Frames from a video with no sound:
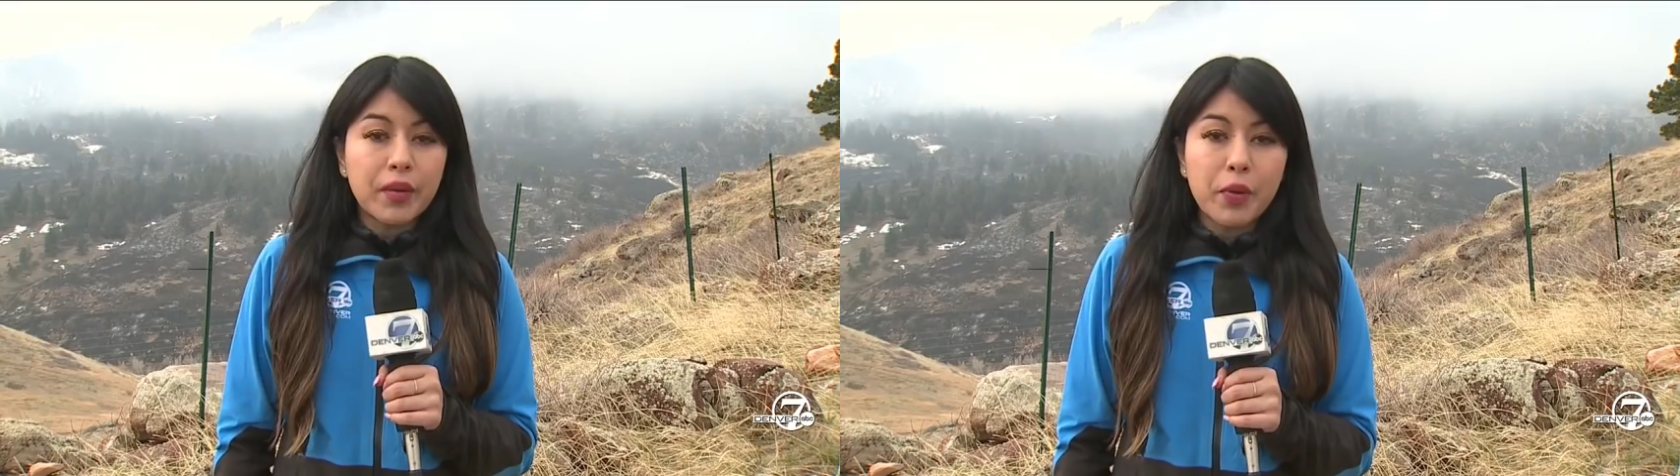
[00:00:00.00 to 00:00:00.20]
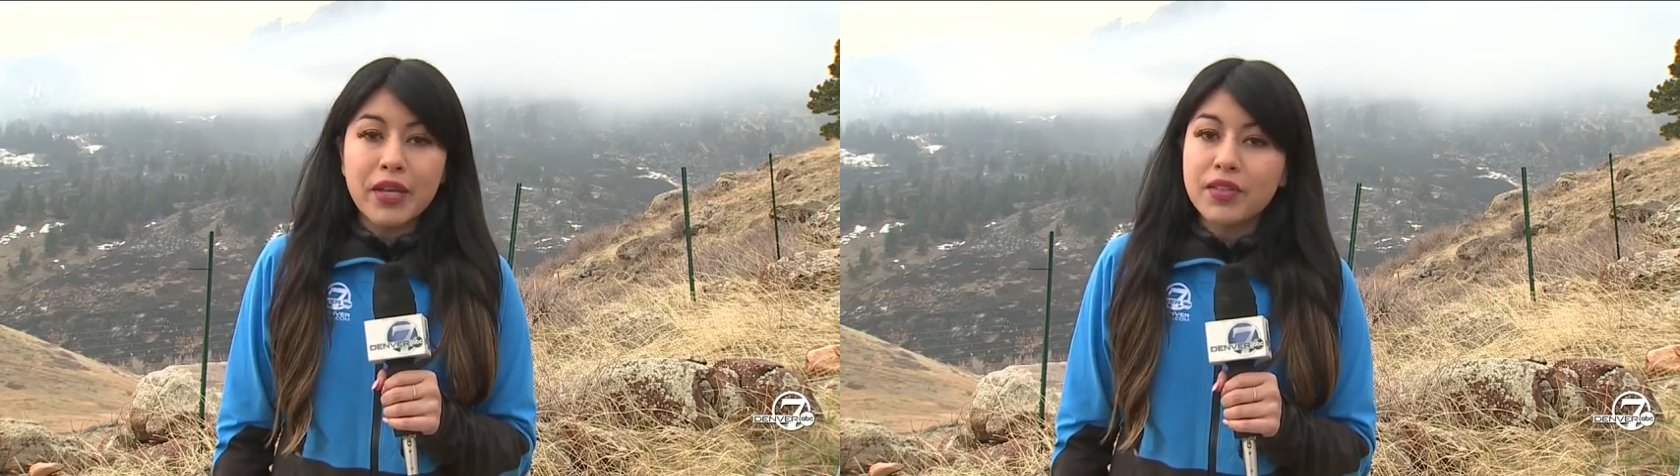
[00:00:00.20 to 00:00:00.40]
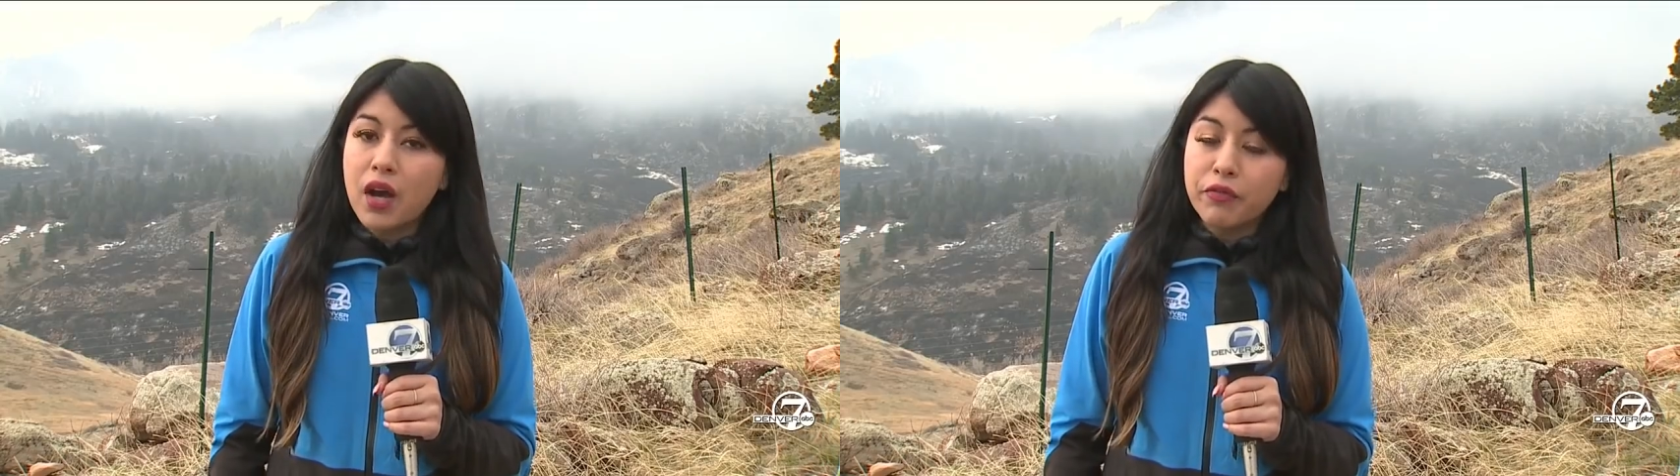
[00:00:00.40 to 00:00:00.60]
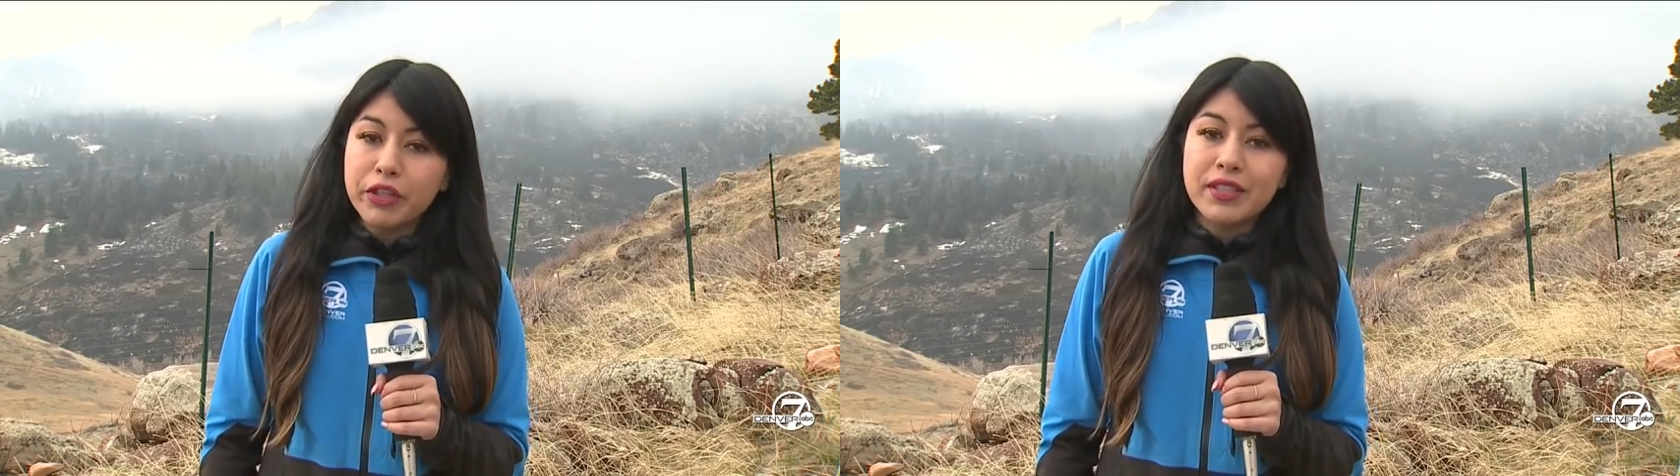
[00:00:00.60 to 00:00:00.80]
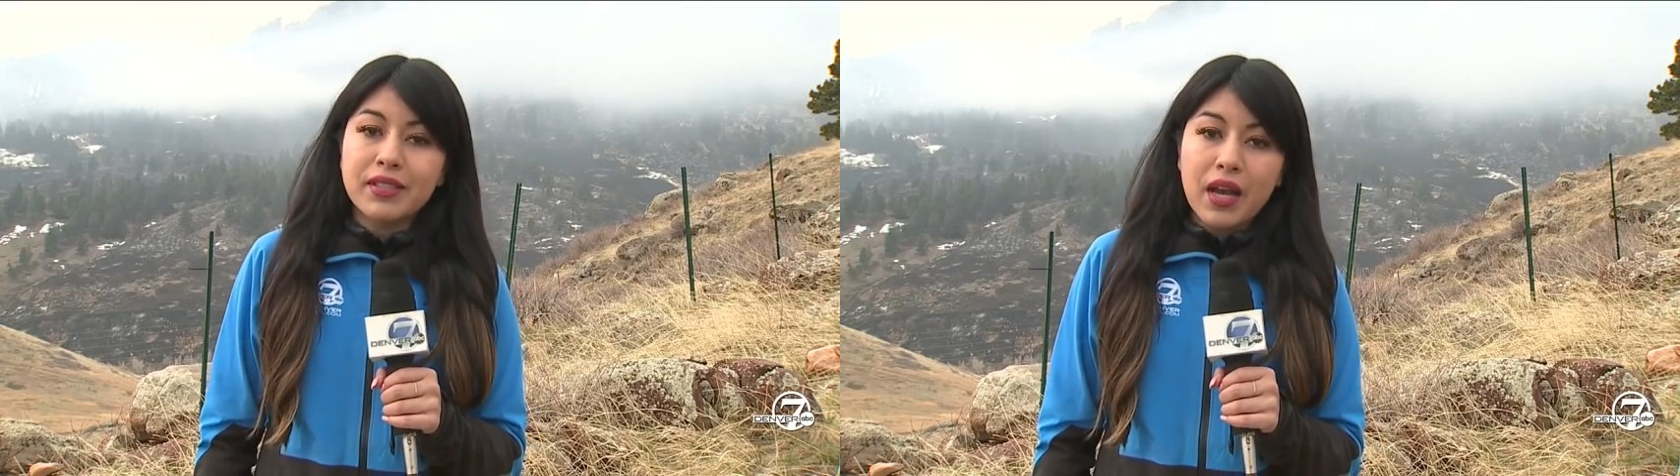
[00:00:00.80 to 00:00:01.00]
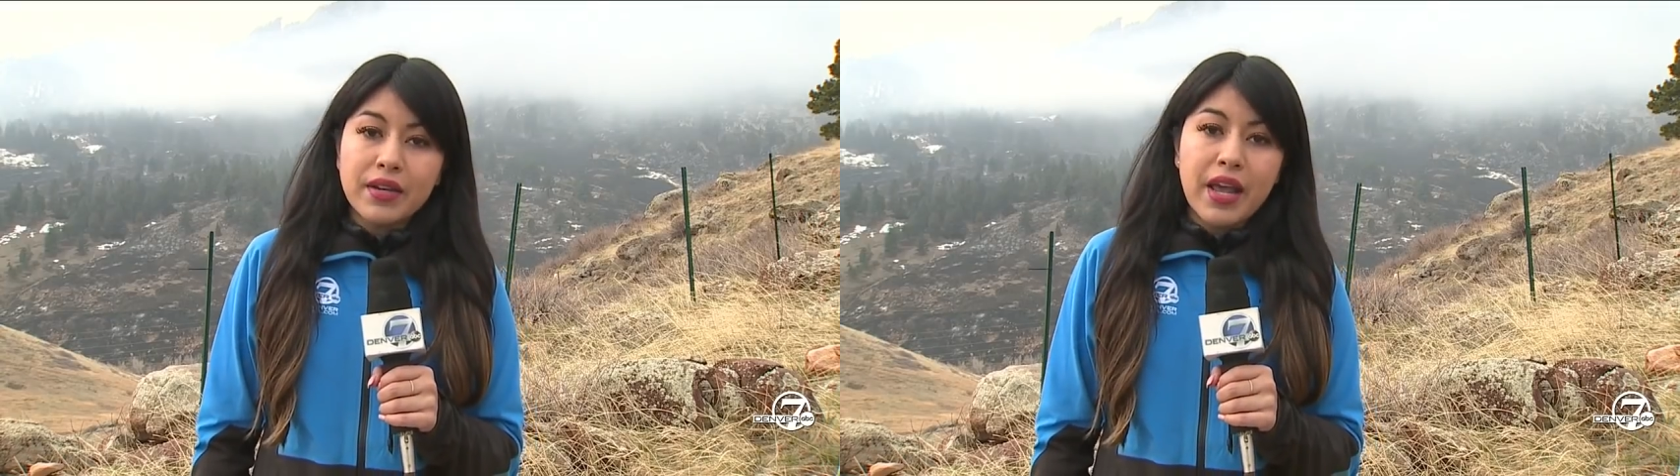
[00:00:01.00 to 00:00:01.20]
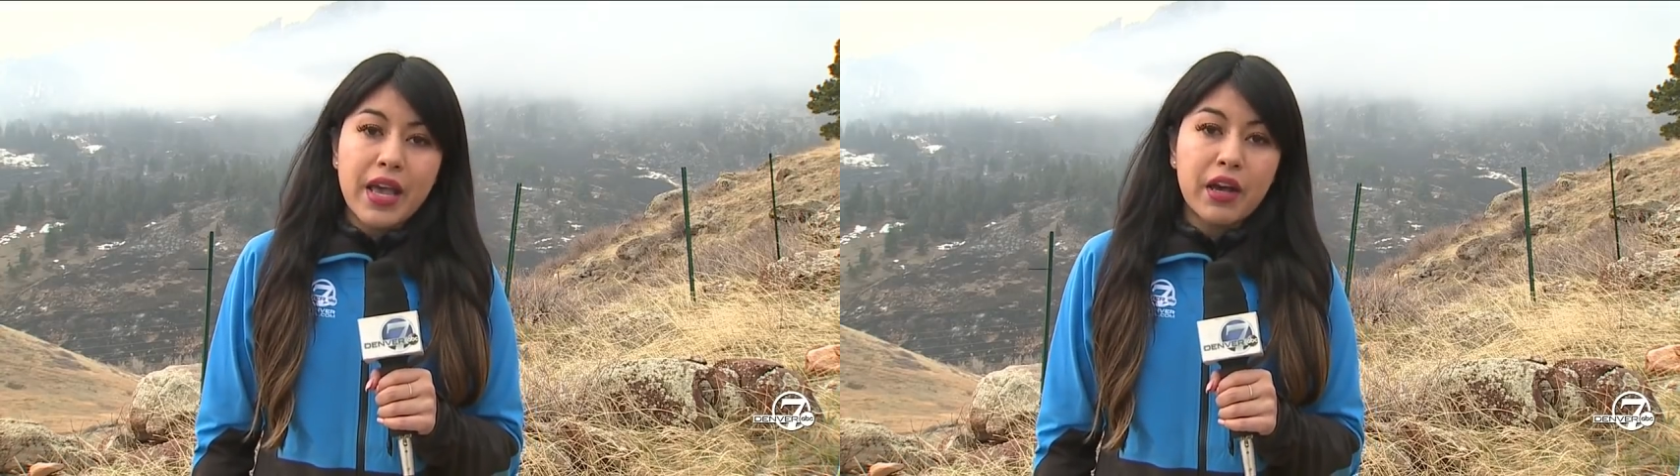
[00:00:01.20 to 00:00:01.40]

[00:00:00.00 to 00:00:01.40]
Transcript: a press conference Sunday,